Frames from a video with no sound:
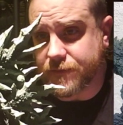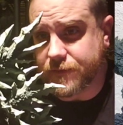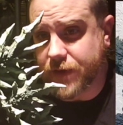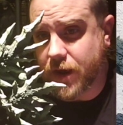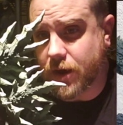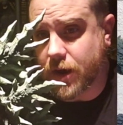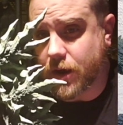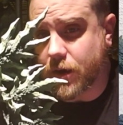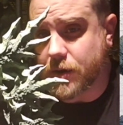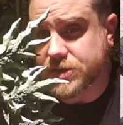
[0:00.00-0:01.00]
very
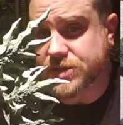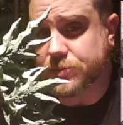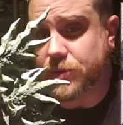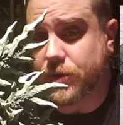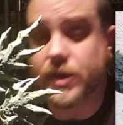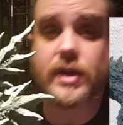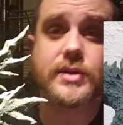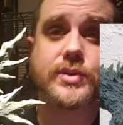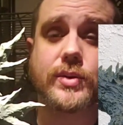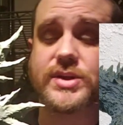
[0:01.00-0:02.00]
awesome looking
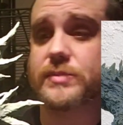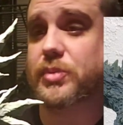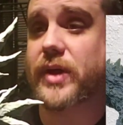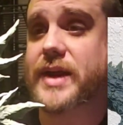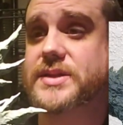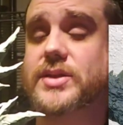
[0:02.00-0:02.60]
dorsal plates.